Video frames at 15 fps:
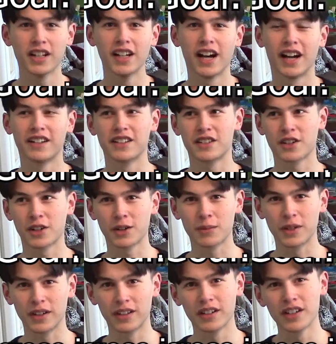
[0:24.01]
and
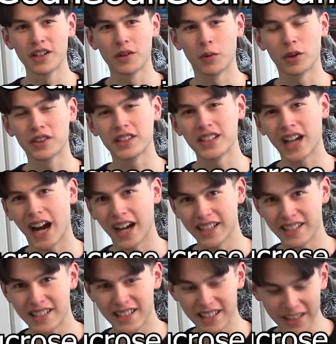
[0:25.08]
determine what the
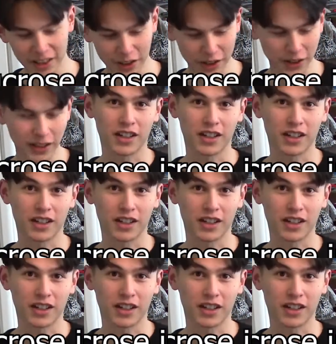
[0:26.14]
ideal